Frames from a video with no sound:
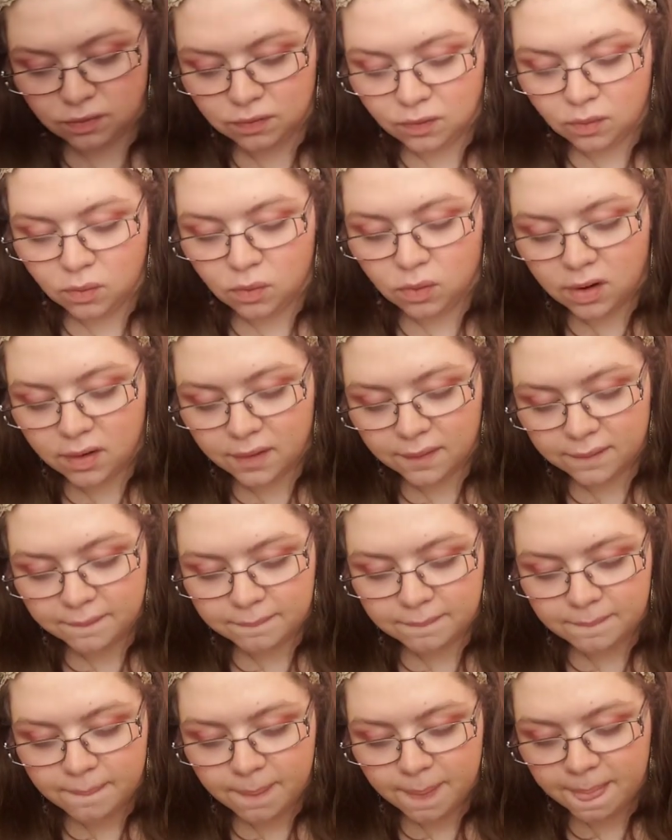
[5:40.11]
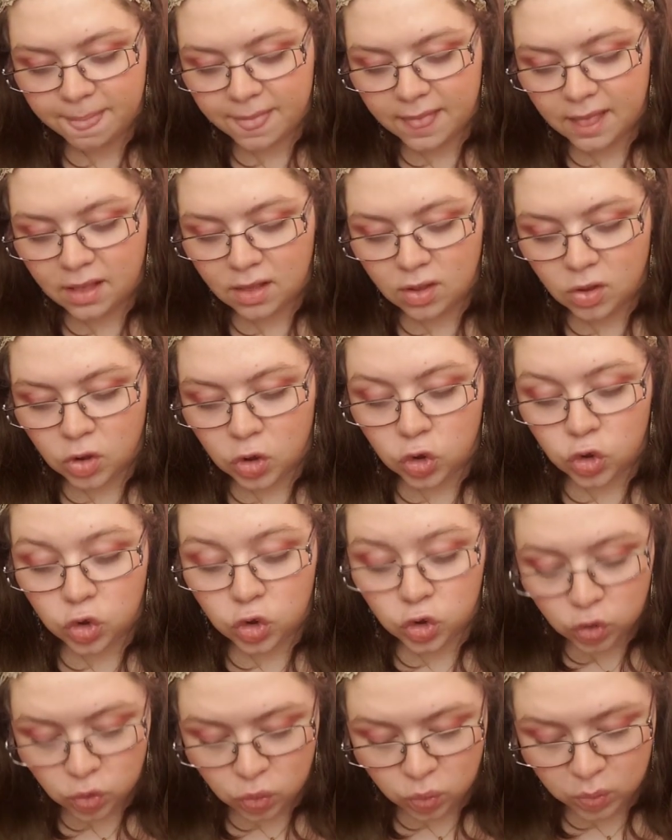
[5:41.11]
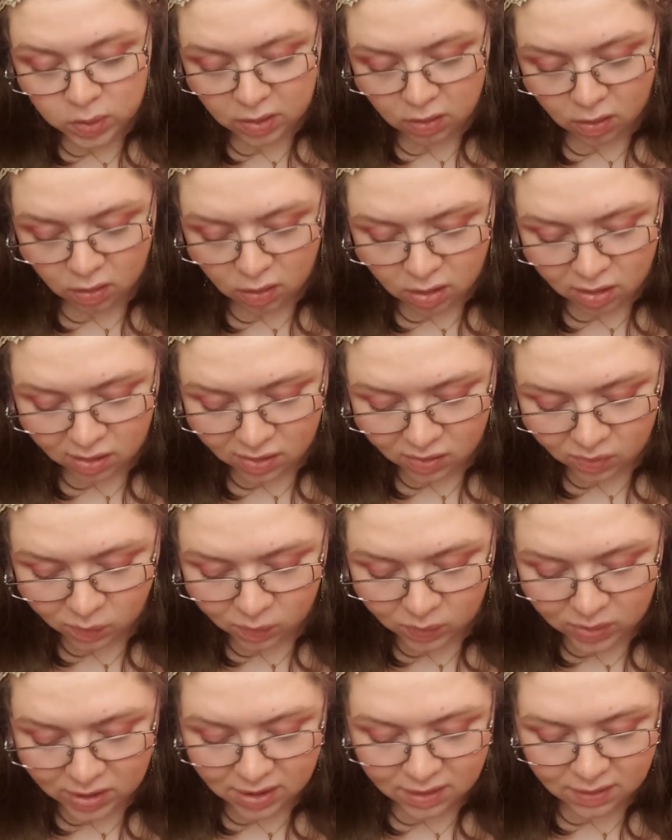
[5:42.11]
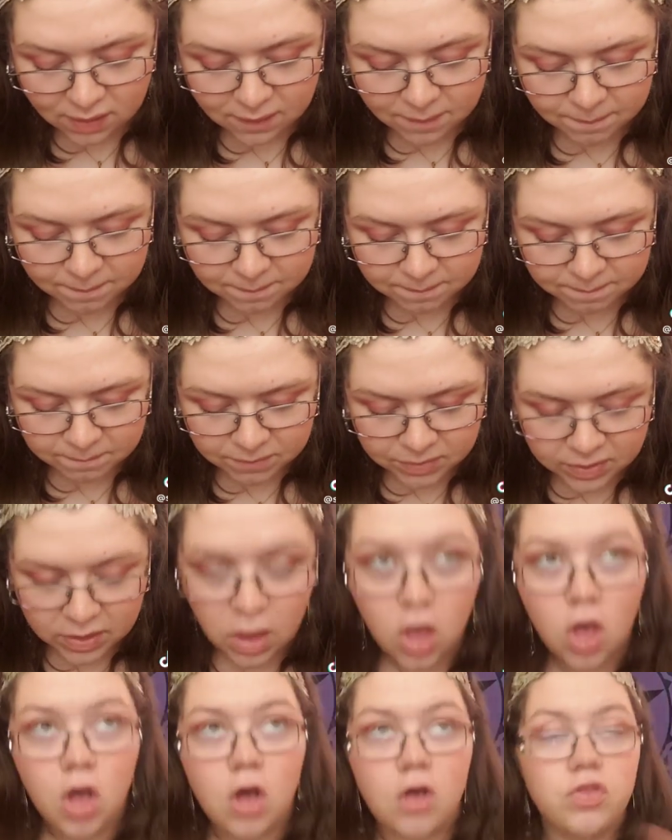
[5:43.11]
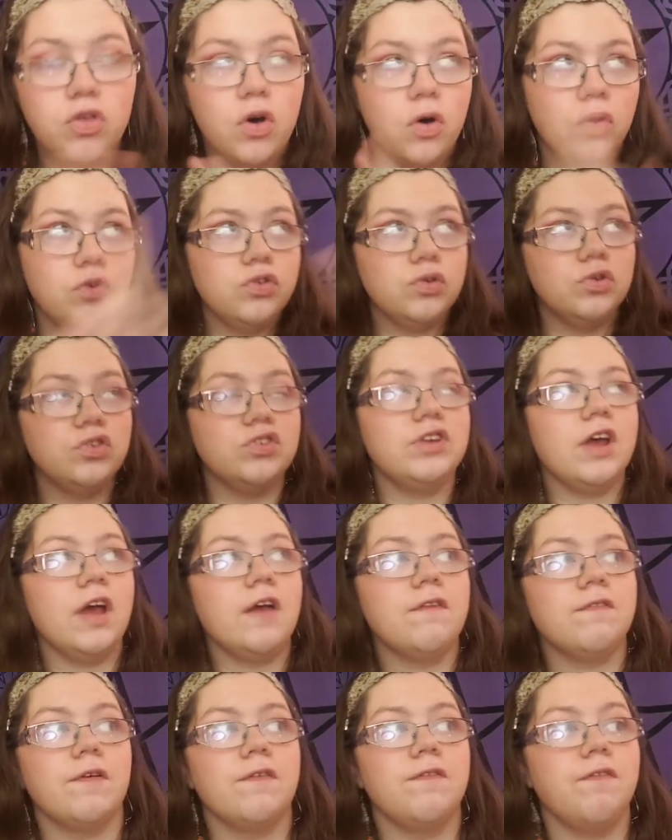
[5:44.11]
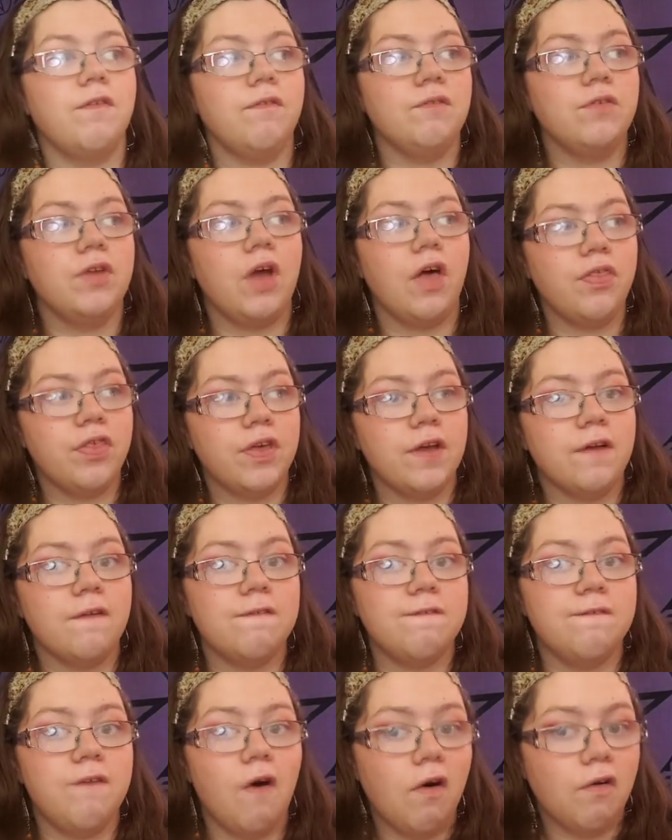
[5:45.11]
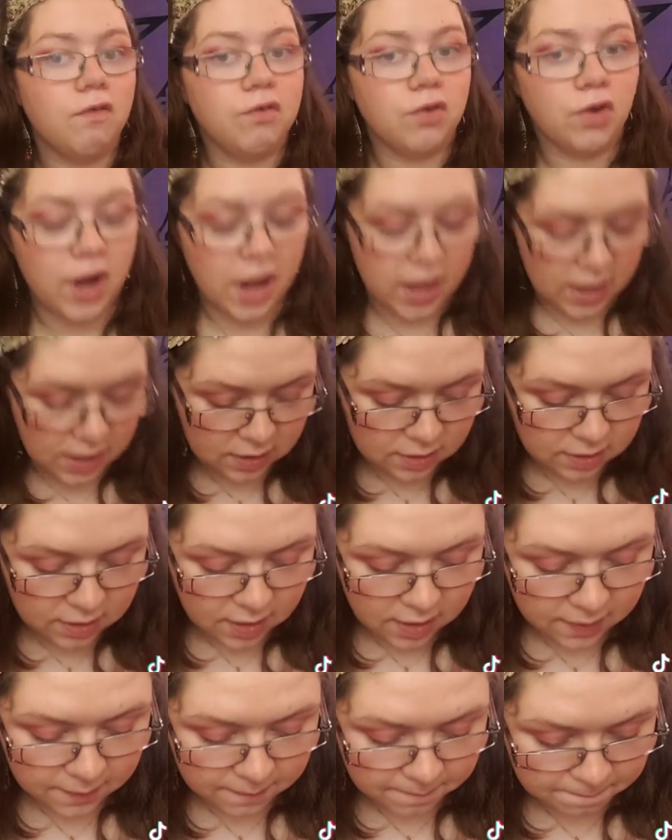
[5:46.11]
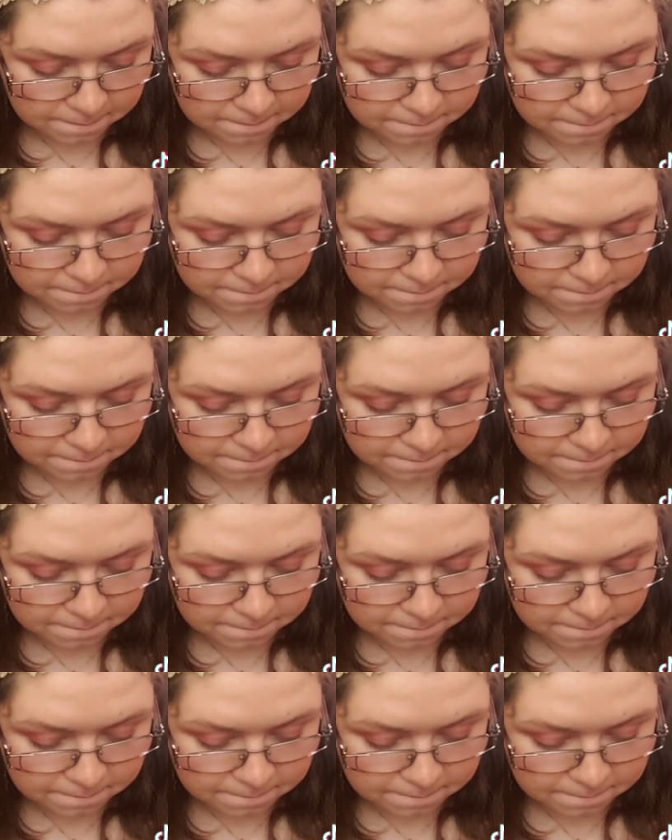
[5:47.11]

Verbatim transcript: for who we are, we those who stand for nothing fall for anything.